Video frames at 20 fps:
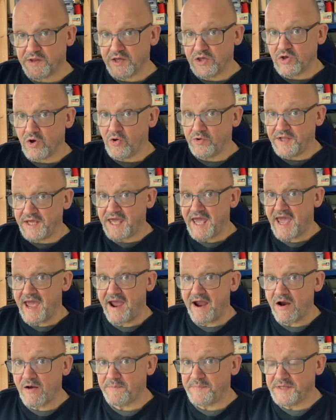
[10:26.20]
Iconic
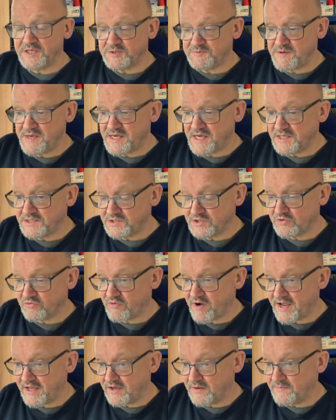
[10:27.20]
Air. Been speaking to
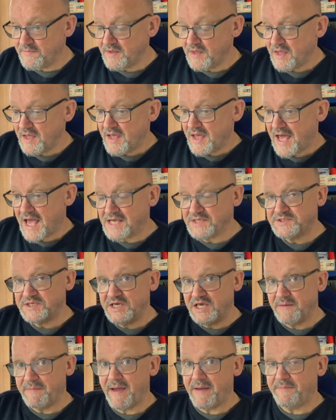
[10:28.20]
Graham,
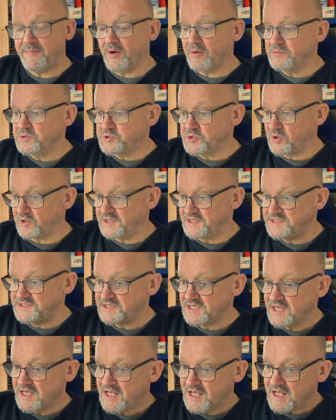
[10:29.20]
asking about bomb
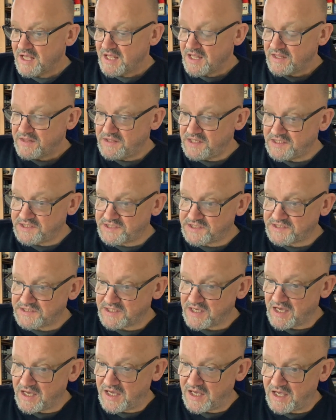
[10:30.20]
trolleys. This
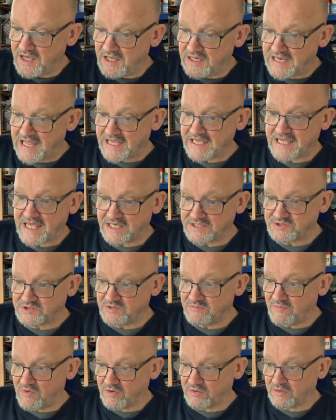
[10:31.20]

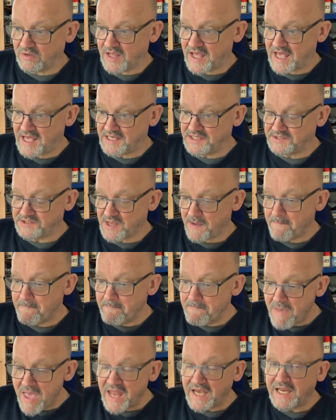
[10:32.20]
Lancaster model has
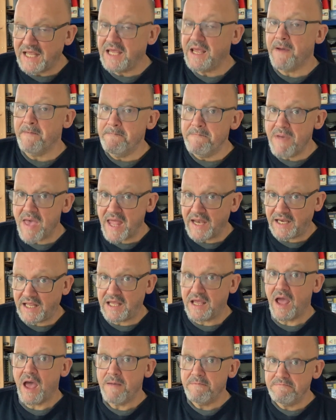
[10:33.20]
many
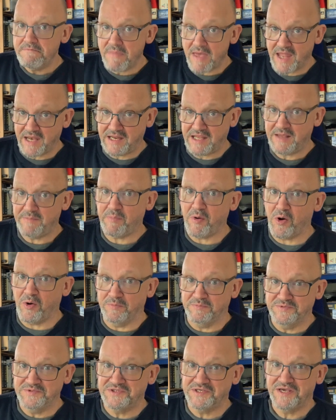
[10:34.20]

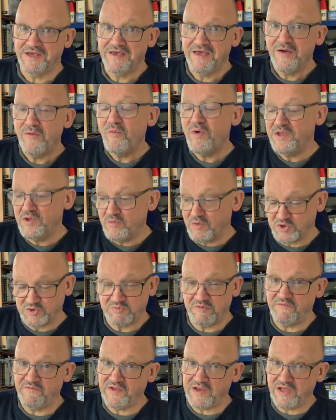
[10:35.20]
bombs. When you watch
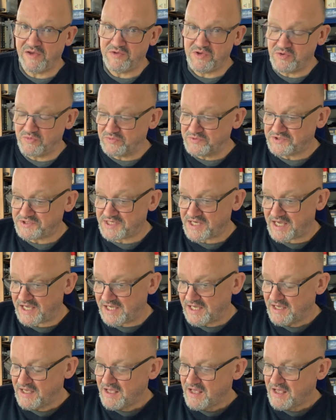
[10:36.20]
my video, you will see